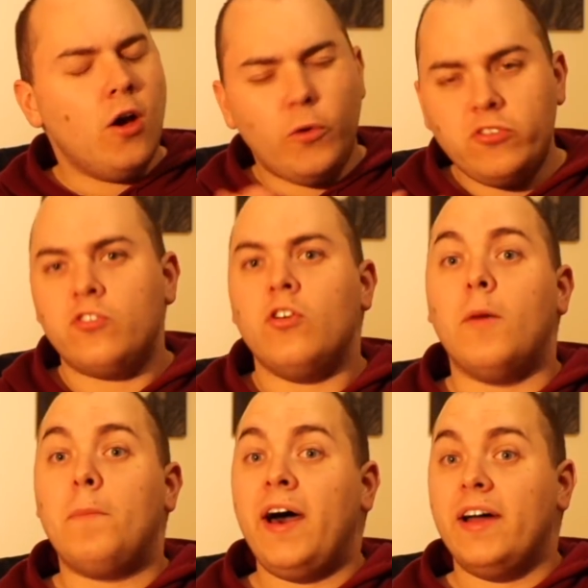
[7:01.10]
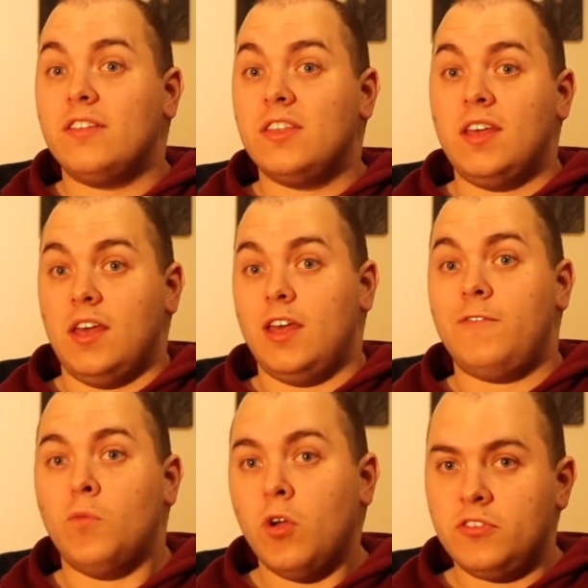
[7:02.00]
which is not a bad thing.
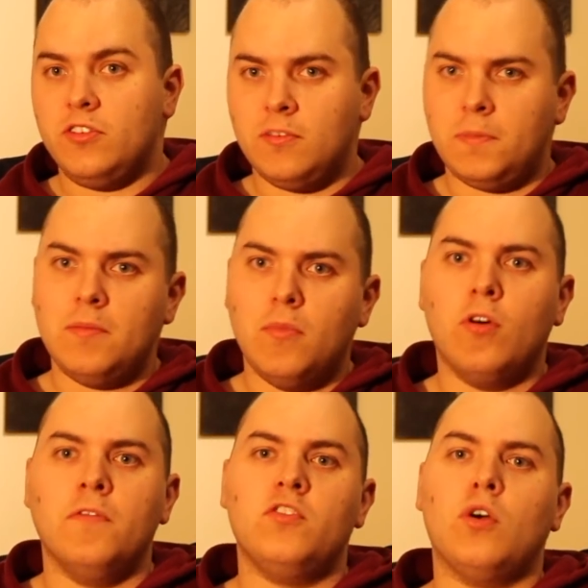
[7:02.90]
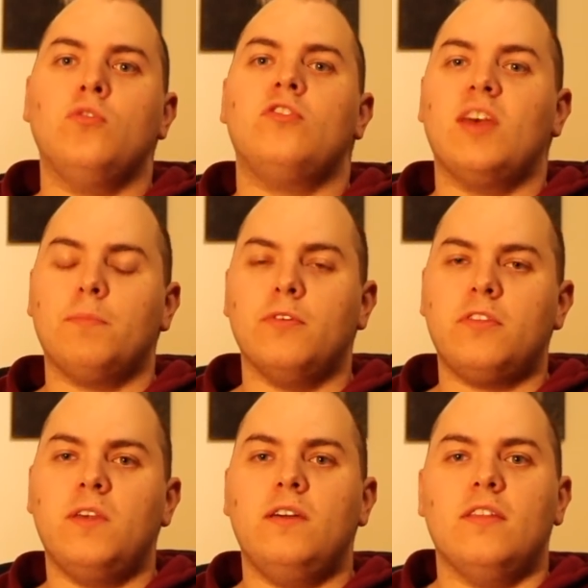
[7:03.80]
If he wants it to be more of his own separate
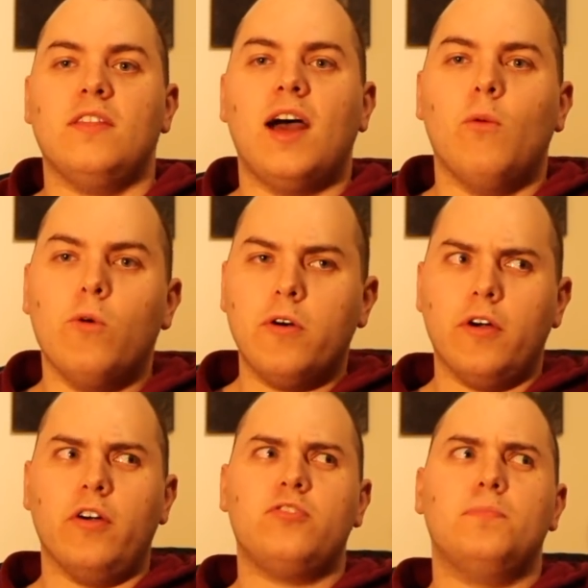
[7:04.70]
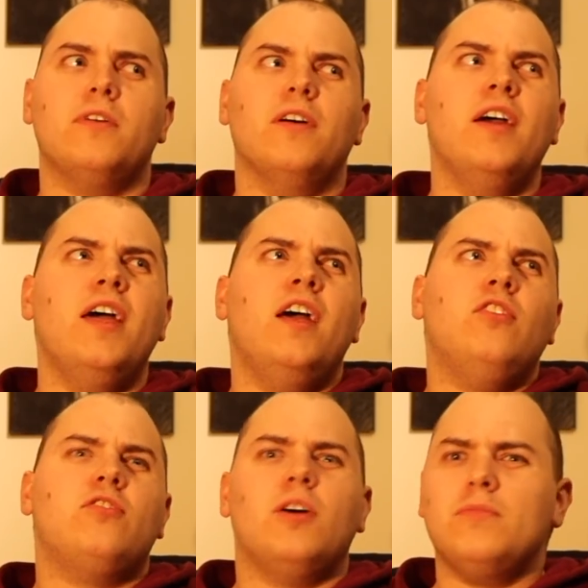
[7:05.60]
thing, then that works. But
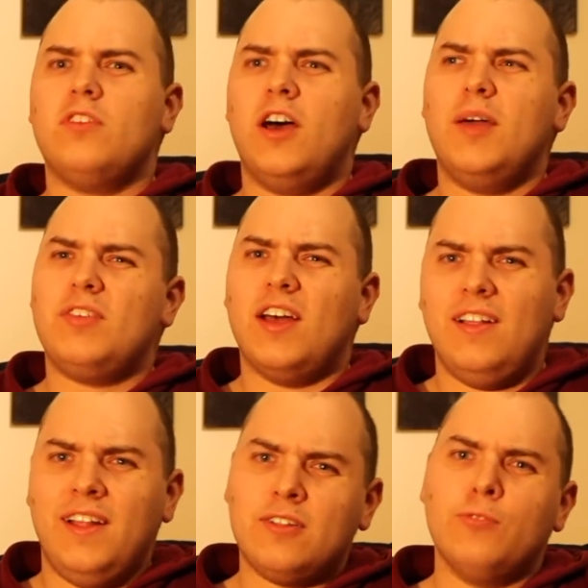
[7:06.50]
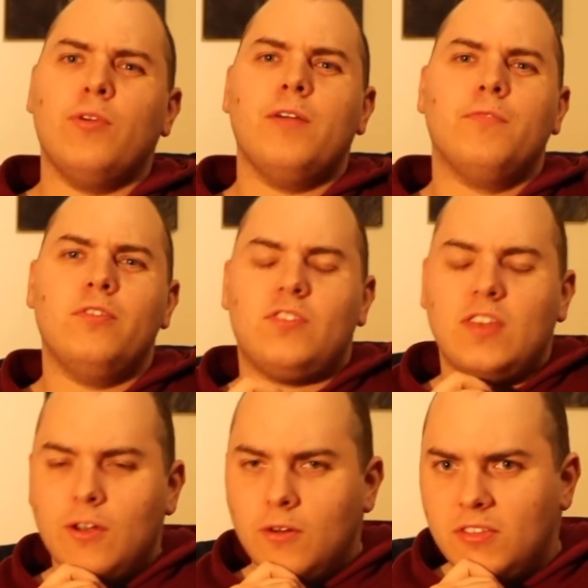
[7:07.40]
sometimes a little reference
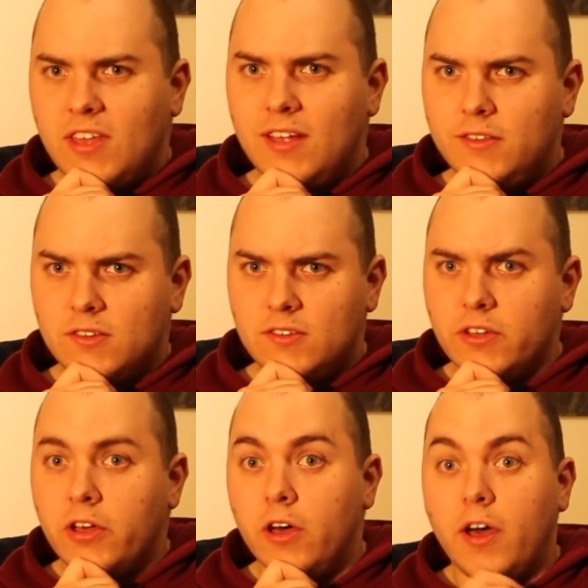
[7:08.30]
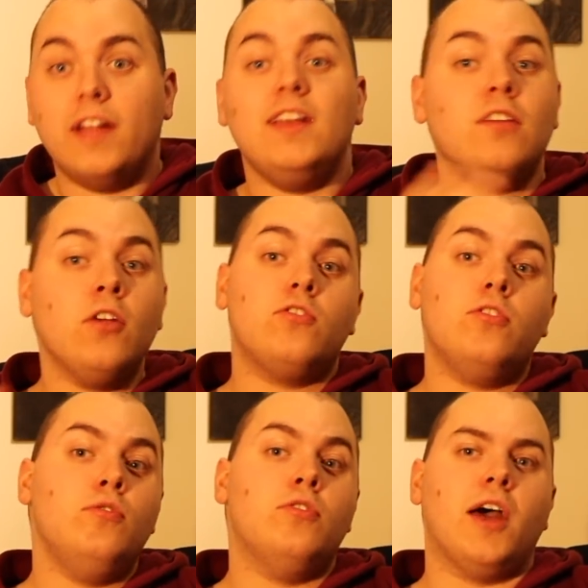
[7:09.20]
here and there doesn't hurt. And he does
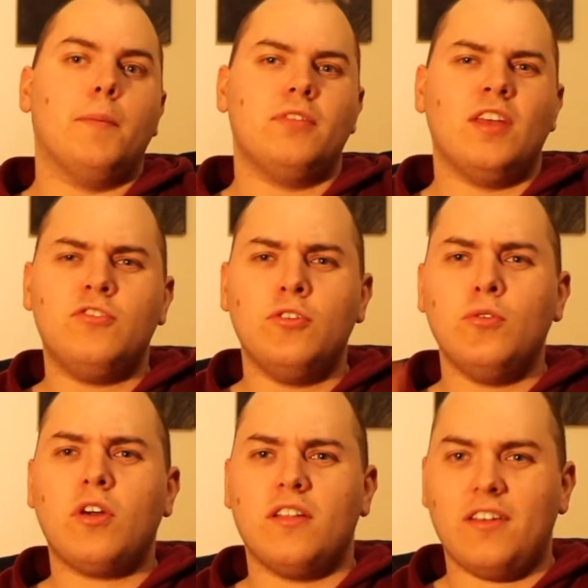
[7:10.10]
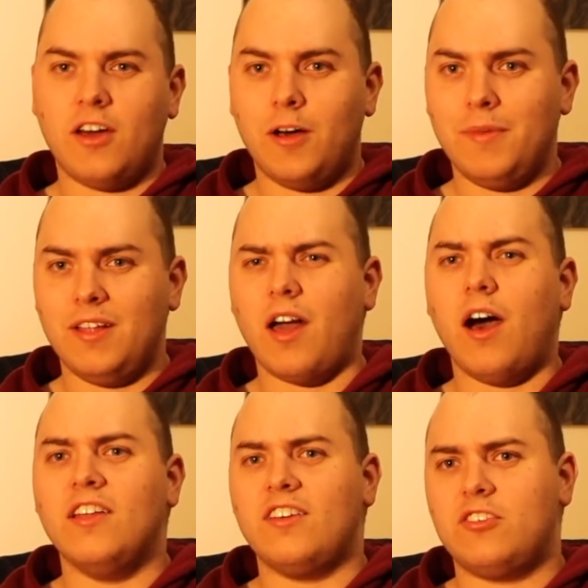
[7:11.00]
do that, but they do kind of come in at
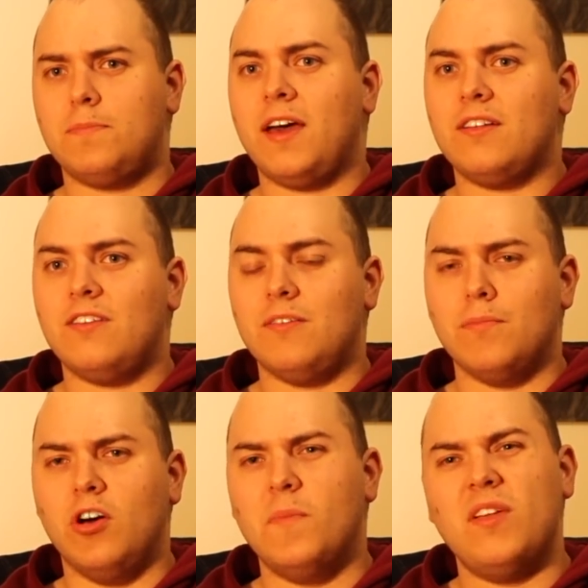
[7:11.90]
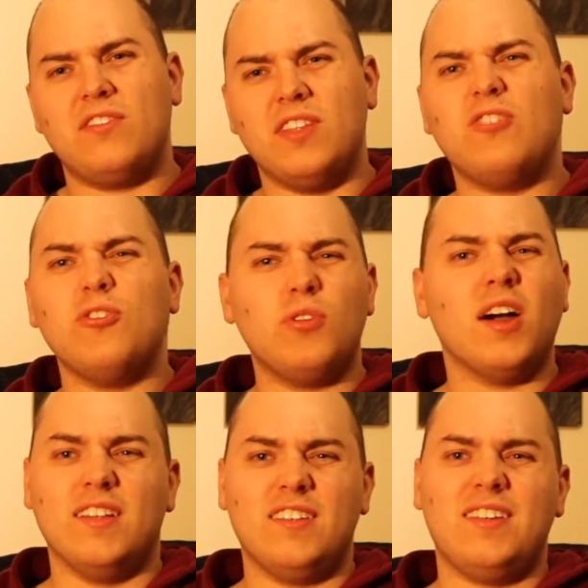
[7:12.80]
unexpected moments, and they do
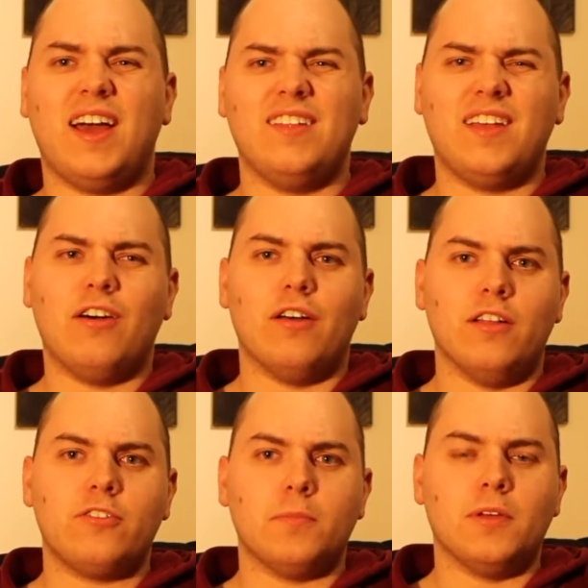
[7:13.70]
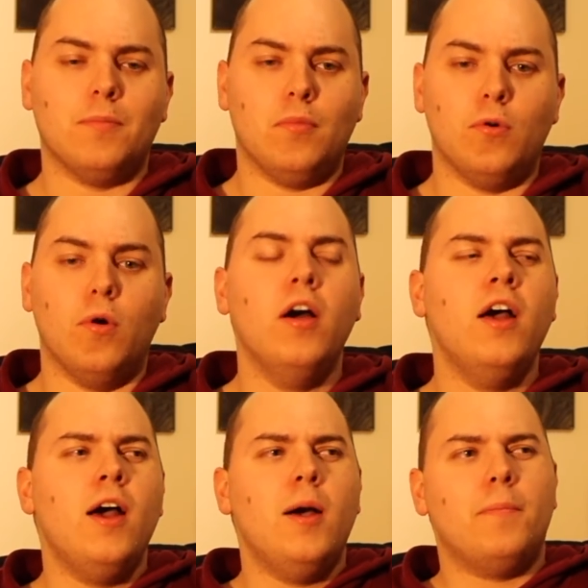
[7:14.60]
kind of stand out a little bit more.
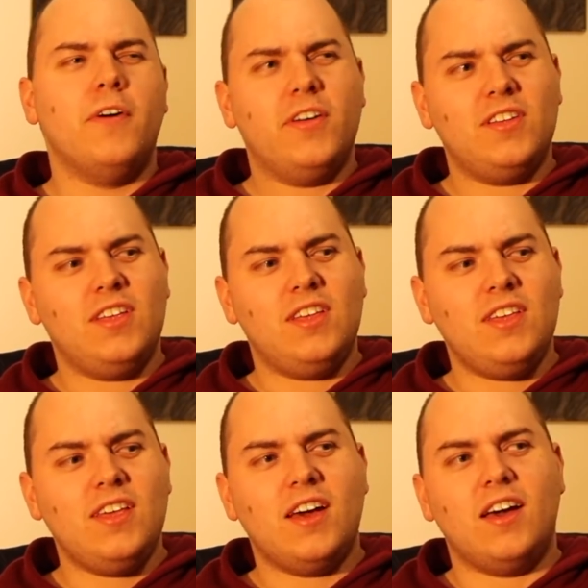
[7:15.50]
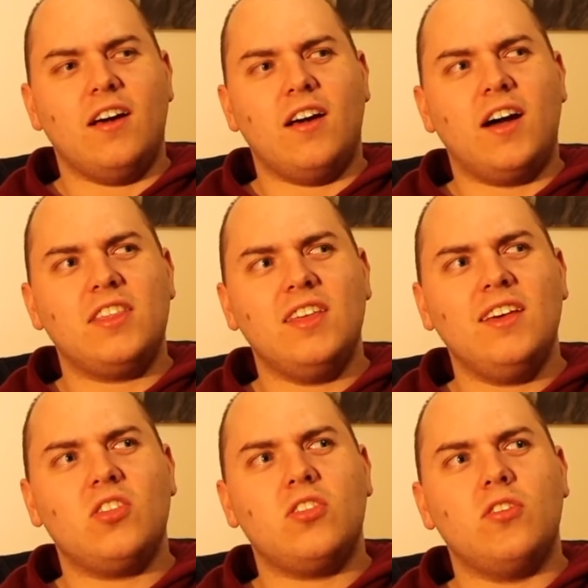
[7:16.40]
But yeah, I
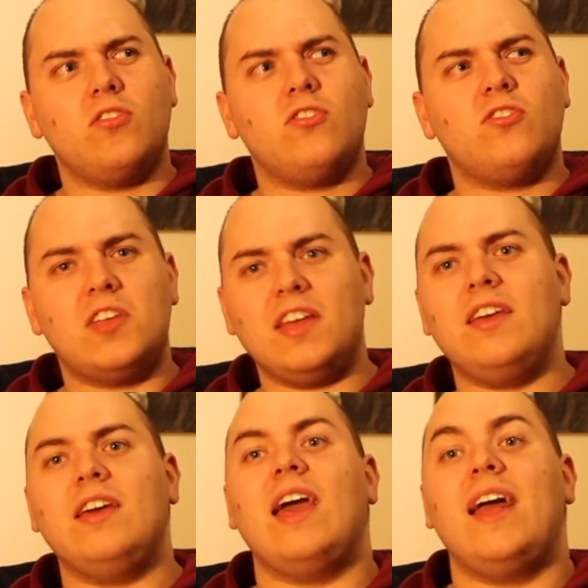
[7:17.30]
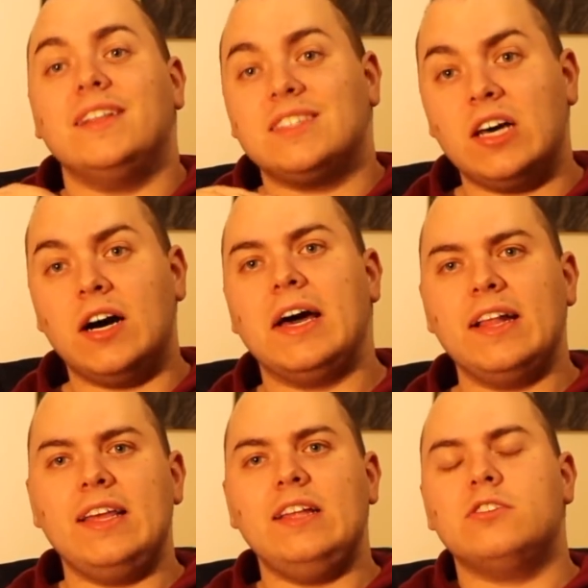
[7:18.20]
think that sticking
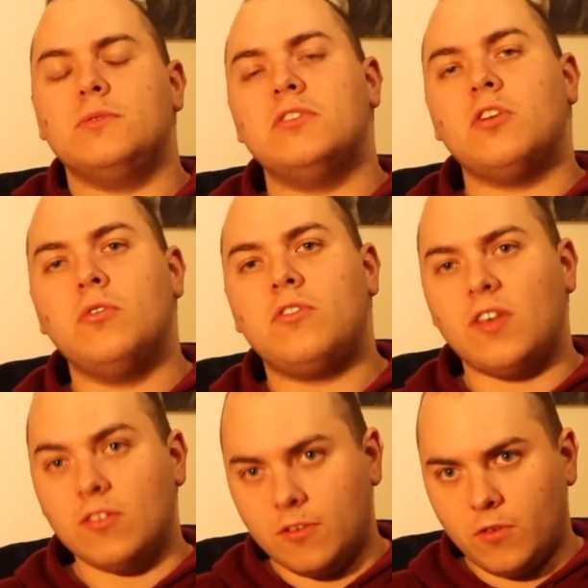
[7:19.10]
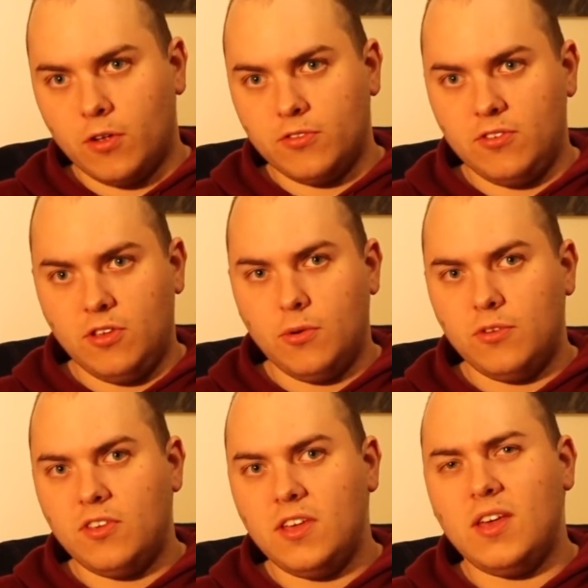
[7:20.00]
entirely to his own sense of
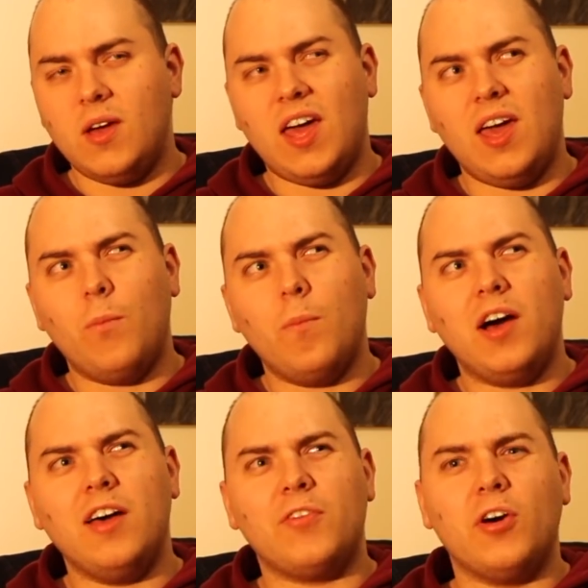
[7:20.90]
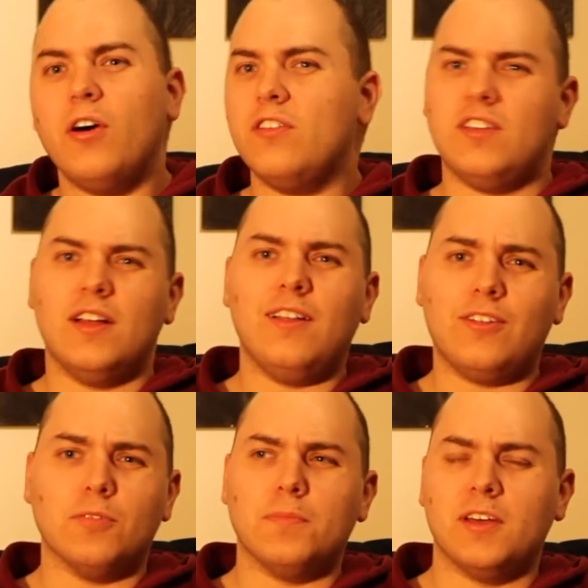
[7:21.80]
continuity, it might have hurt it a
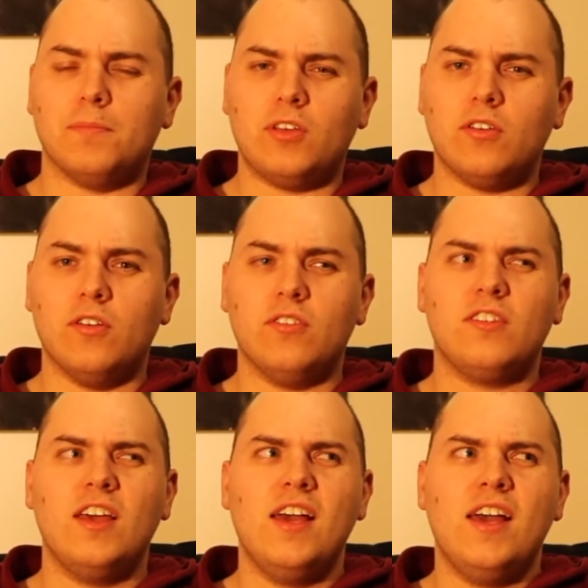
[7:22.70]
little bit, because,